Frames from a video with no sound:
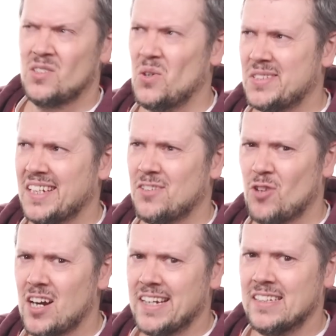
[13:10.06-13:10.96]
Toxic
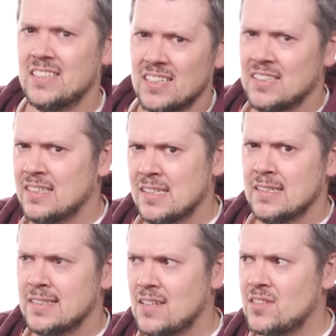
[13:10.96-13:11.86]
grind?
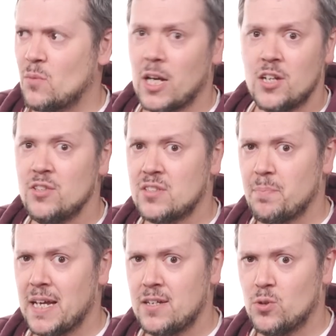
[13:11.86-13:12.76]
Sounds like when I used to
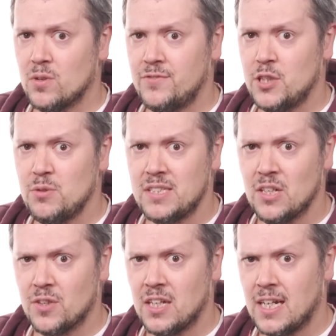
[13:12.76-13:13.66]
play Call of Duty
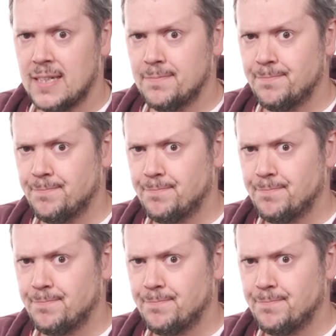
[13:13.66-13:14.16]
online.